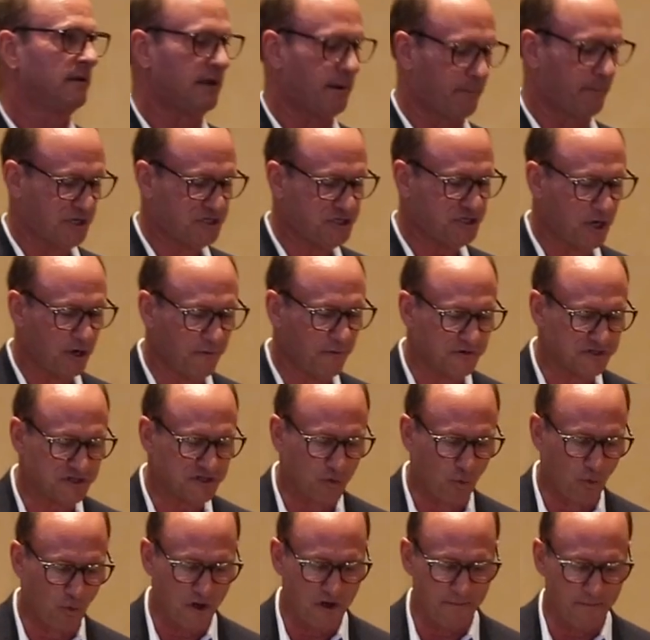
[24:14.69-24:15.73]
And I'm going to share the
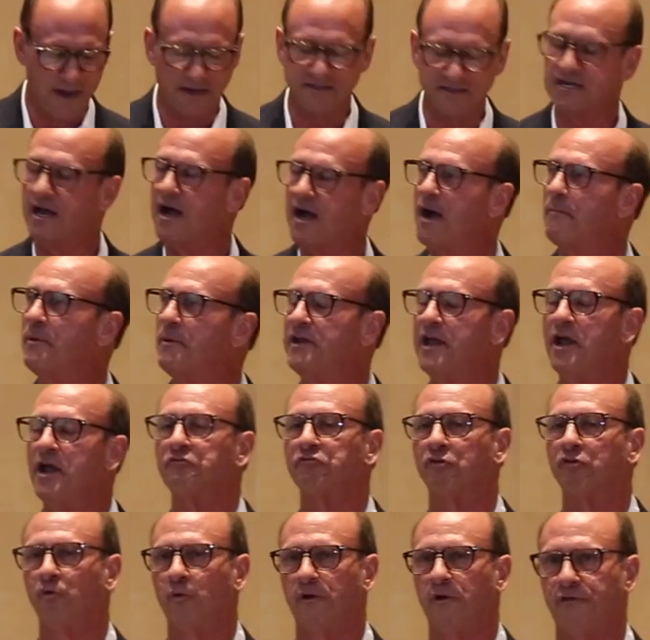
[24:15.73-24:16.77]
story about Tom and
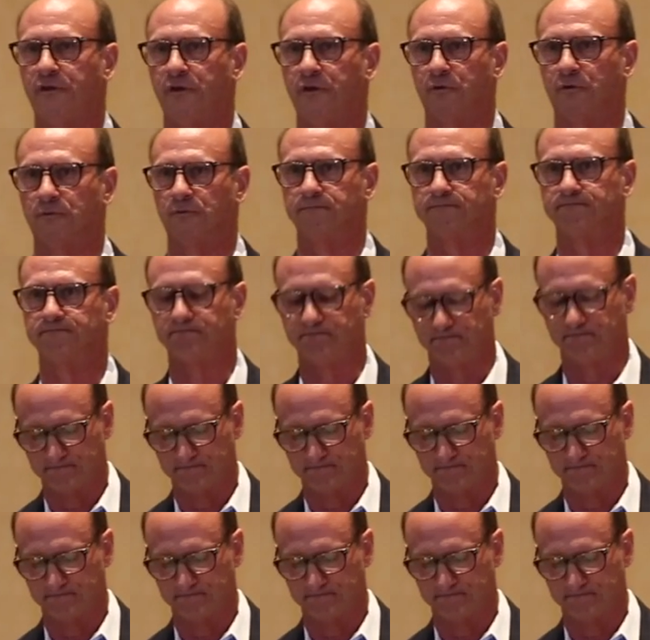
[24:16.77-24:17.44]
Andrew with you.